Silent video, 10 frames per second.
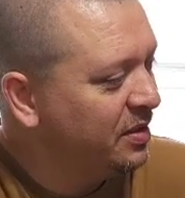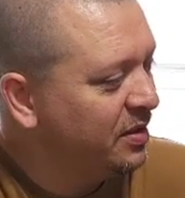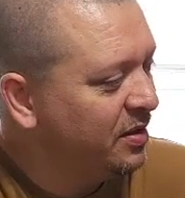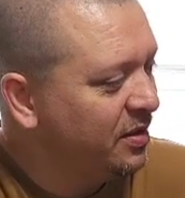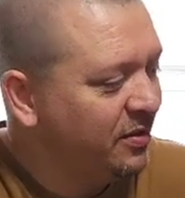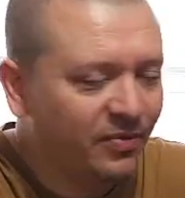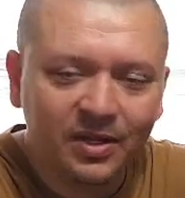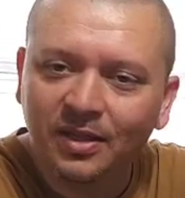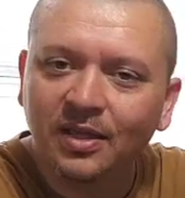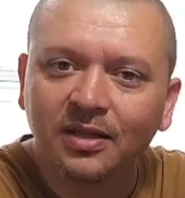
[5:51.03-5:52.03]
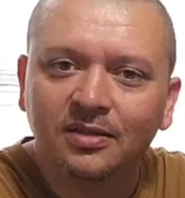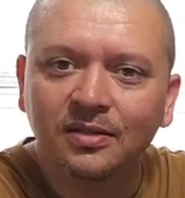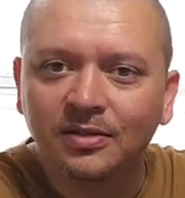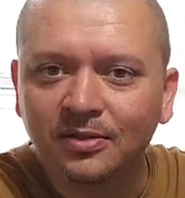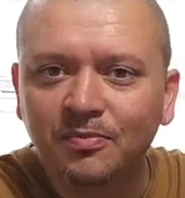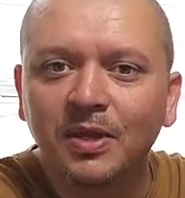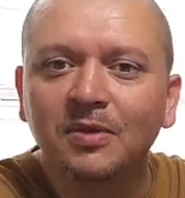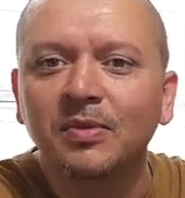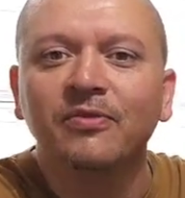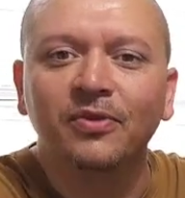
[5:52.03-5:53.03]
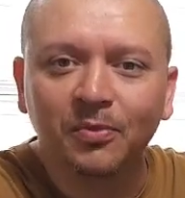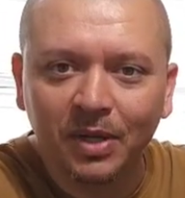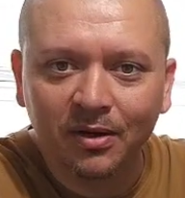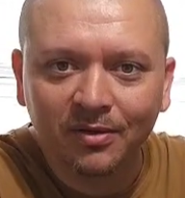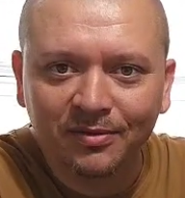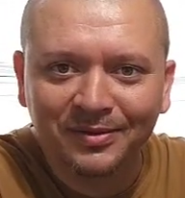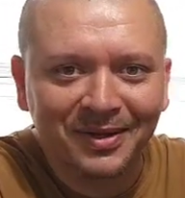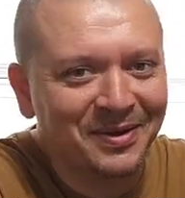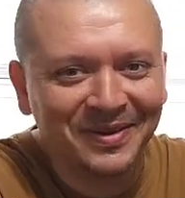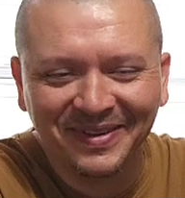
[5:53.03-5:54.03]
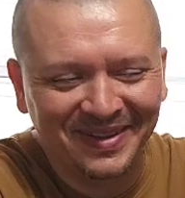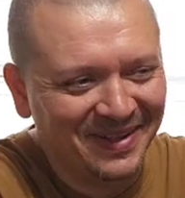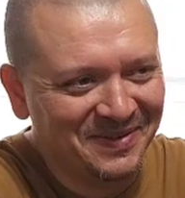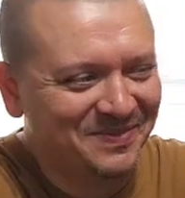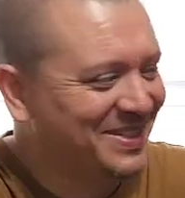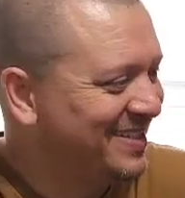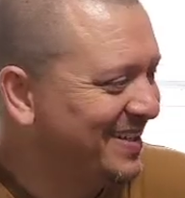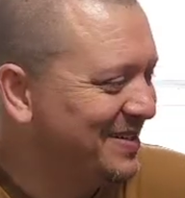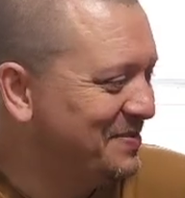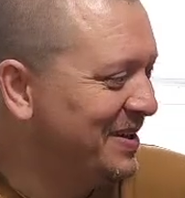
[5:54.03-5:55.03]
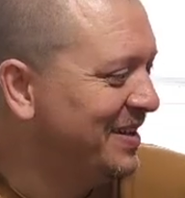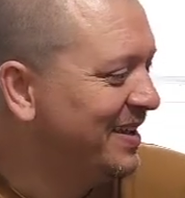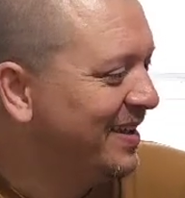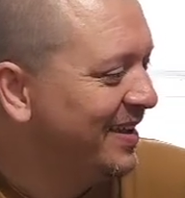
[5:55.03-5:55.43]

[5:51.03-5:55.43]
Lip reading: If anything, to make me feel better. No, I'm just kidding. But